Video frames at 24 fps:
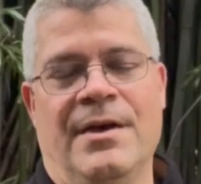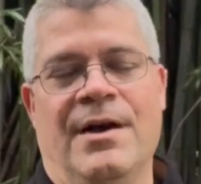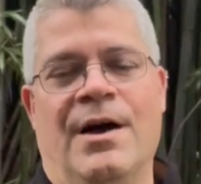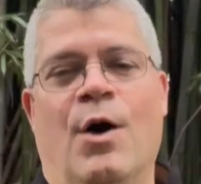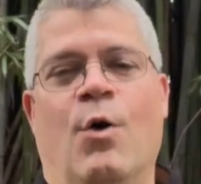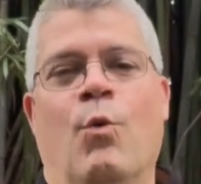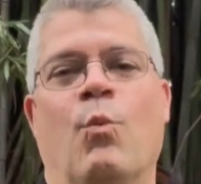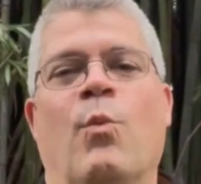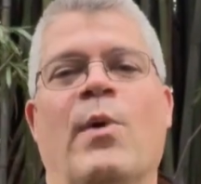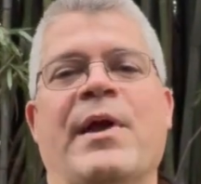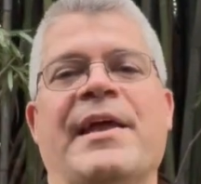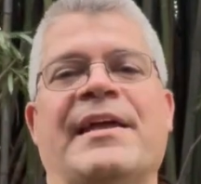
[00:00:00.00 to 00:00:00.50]

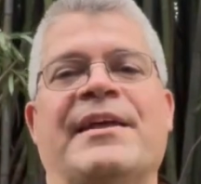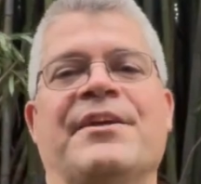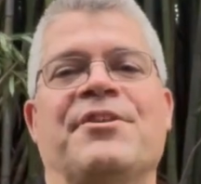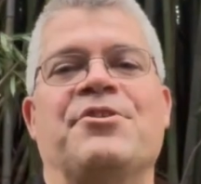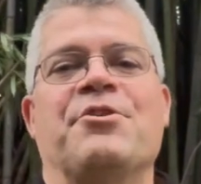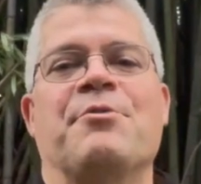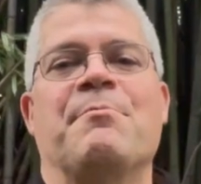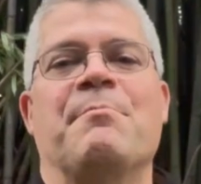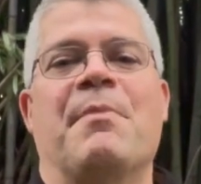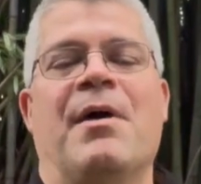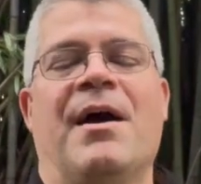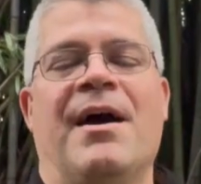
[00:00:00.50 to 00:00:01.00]
Awaken
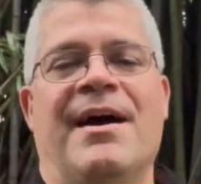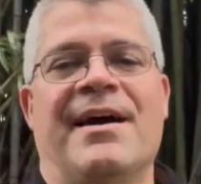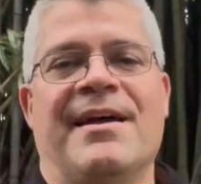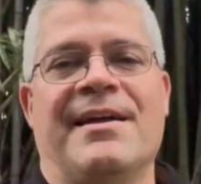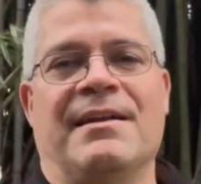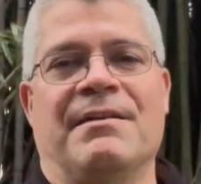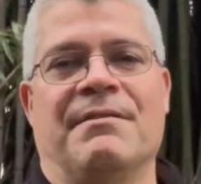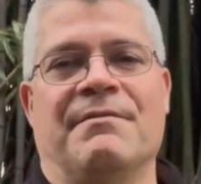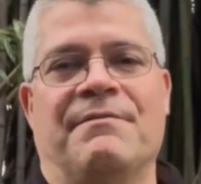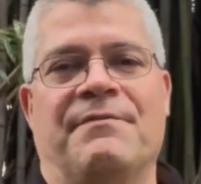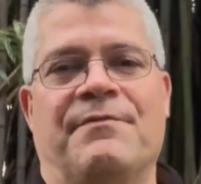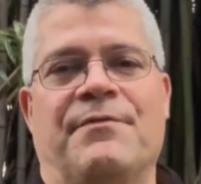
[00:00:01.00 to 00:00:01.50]
your
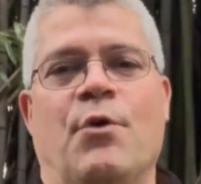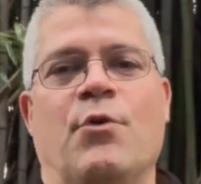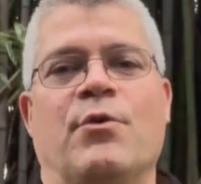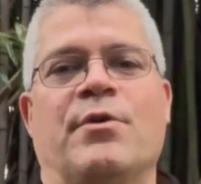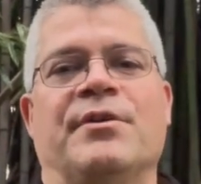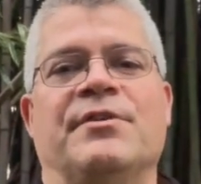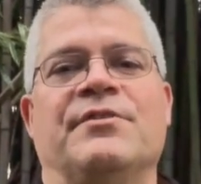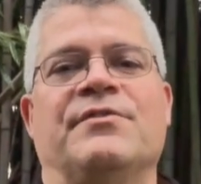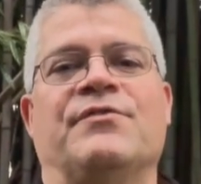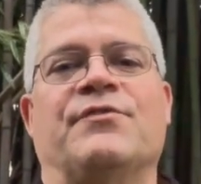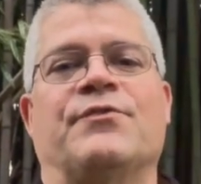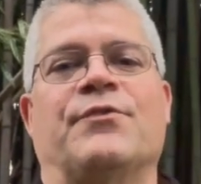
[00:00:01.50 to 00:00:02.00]
mind,
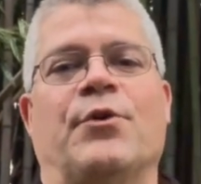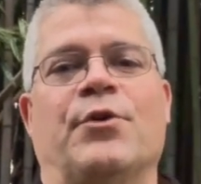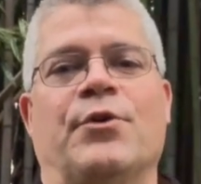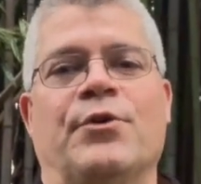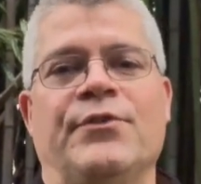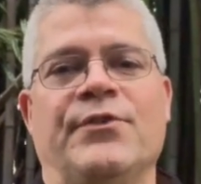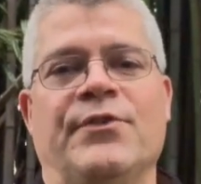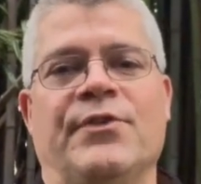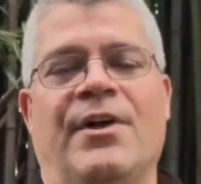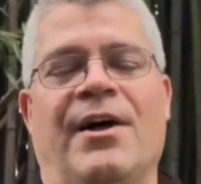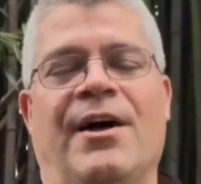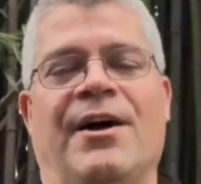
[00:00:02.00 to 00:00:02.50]
focus
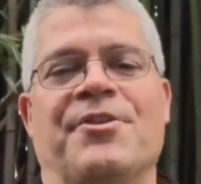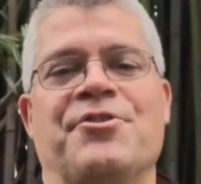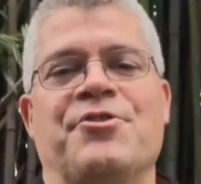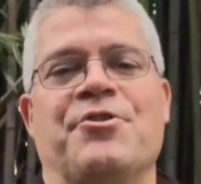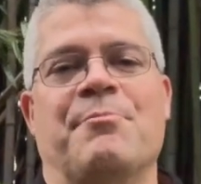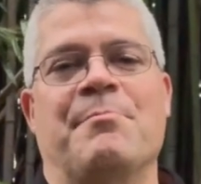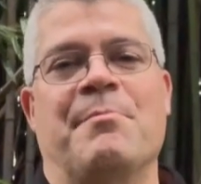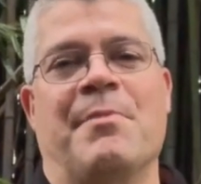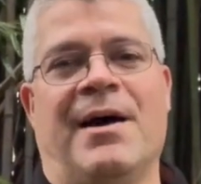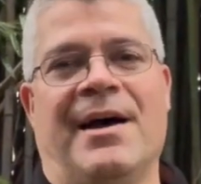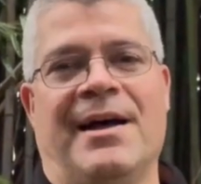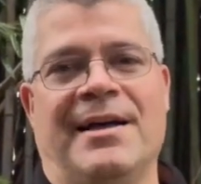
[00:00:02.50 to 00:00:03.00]
first on your
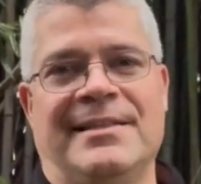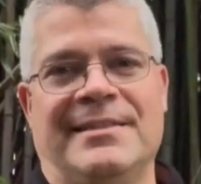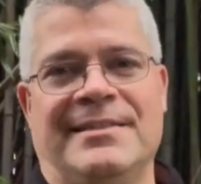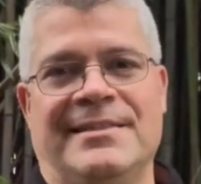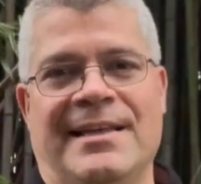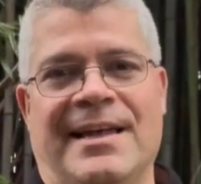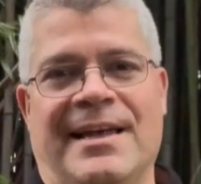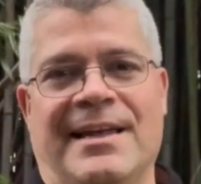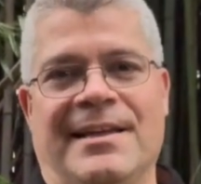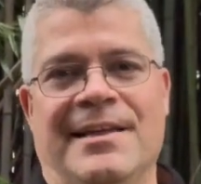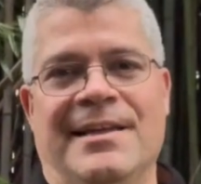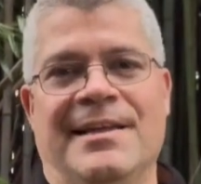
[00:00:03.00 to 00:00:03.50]

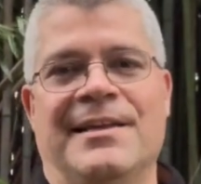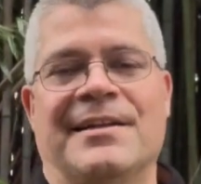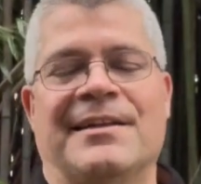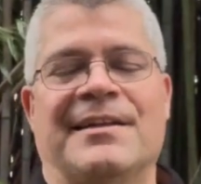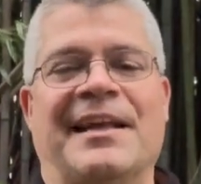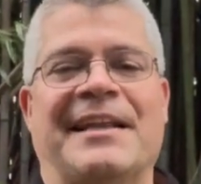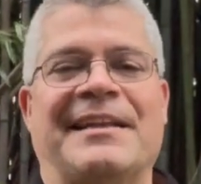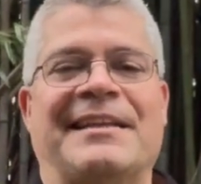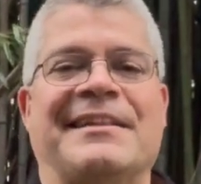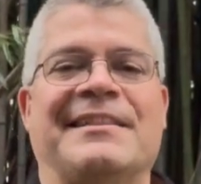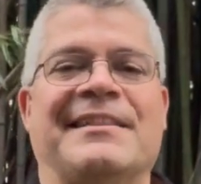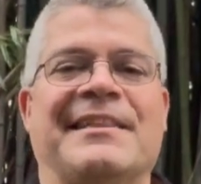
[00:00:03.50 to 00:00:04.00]
mindset,
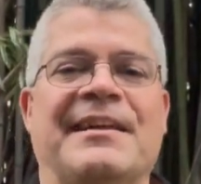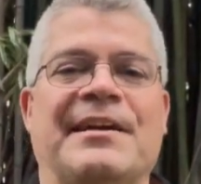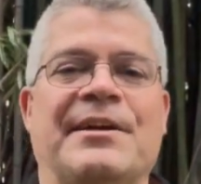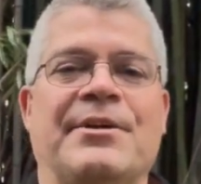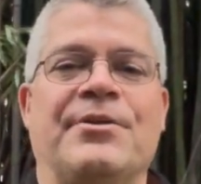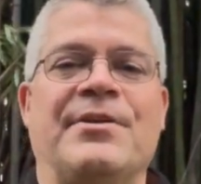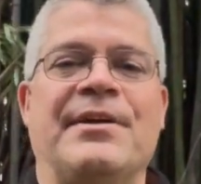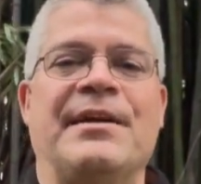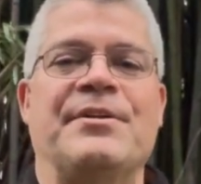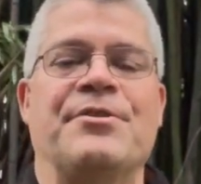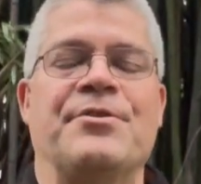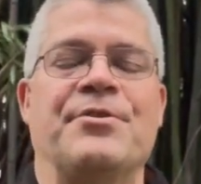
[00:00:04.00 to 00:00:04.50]
get
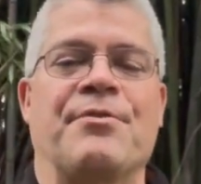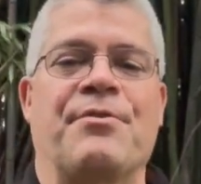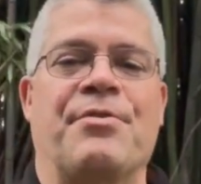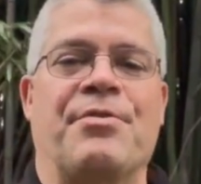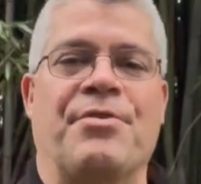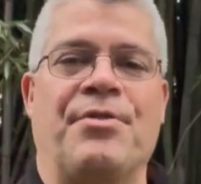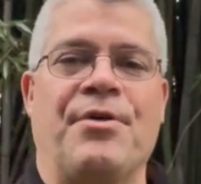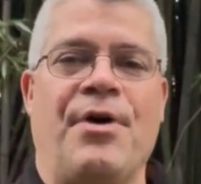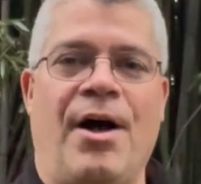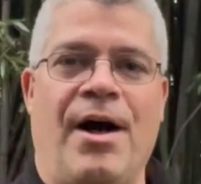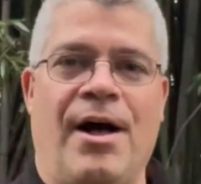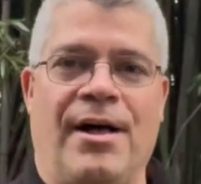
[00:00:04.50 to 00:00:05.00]
clear in your
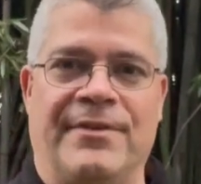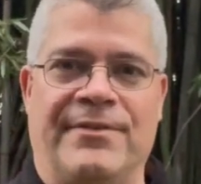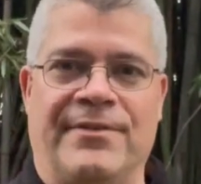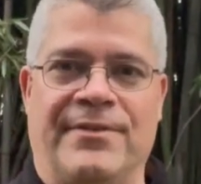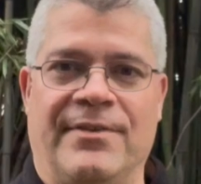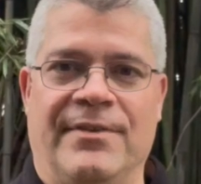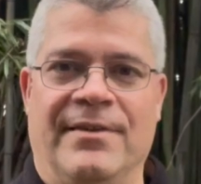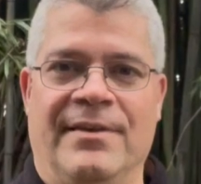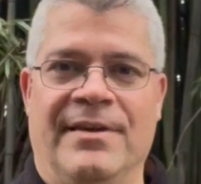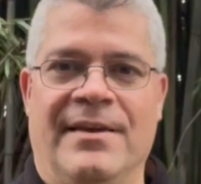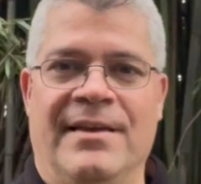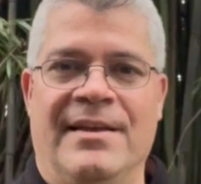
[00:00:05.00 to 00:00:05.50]

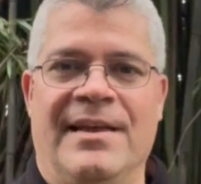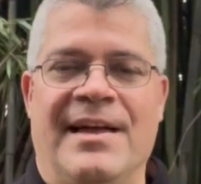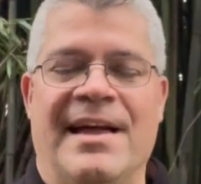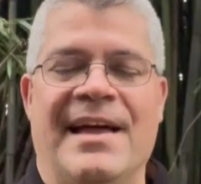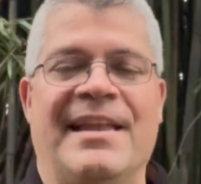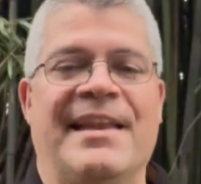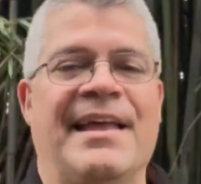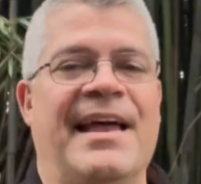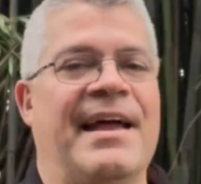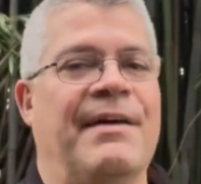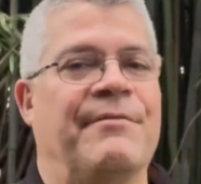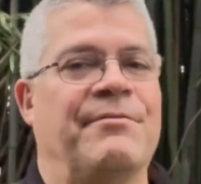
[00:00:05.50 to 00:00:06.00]
thoughts,
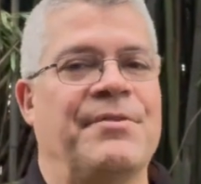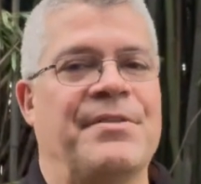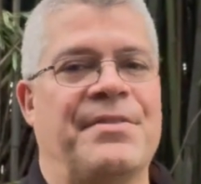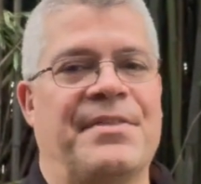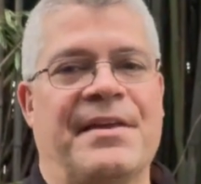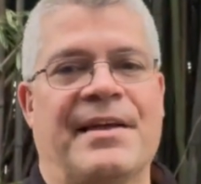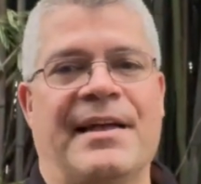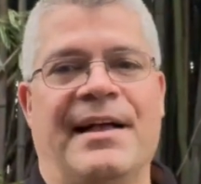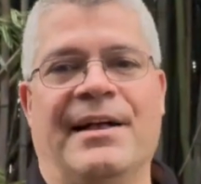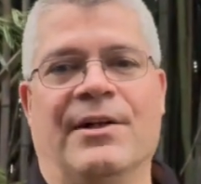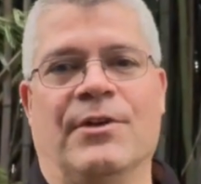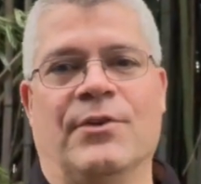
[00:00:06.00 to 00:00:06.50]
and
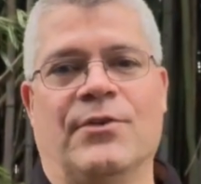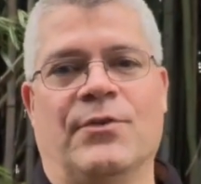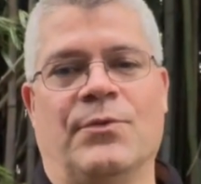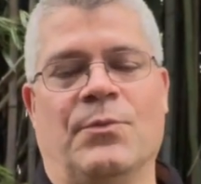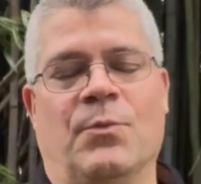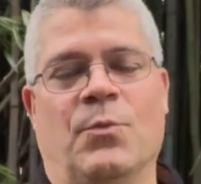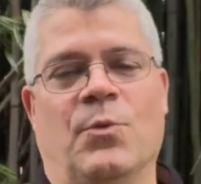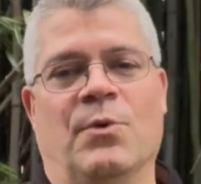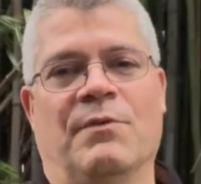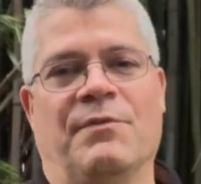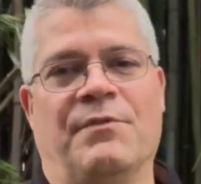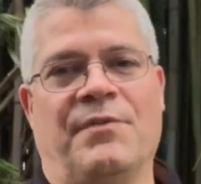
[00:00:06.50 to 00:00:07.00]
everything else
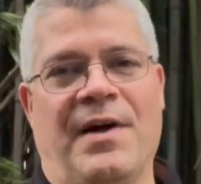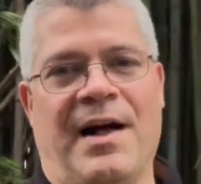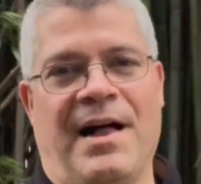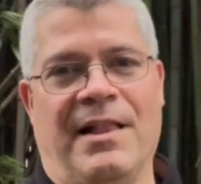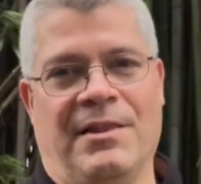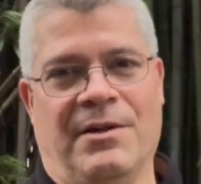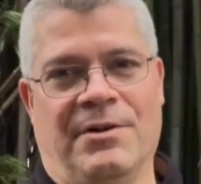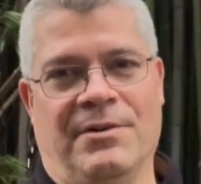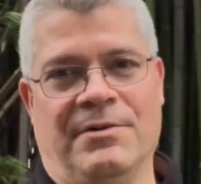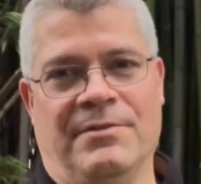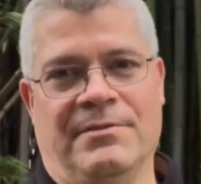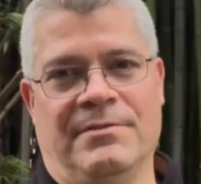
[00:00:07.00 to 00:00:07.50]
will
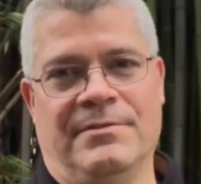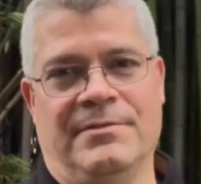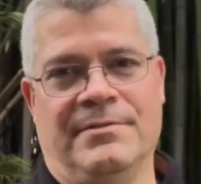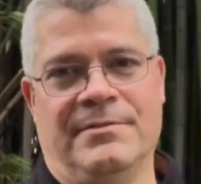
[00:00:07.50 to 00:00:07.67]
follow.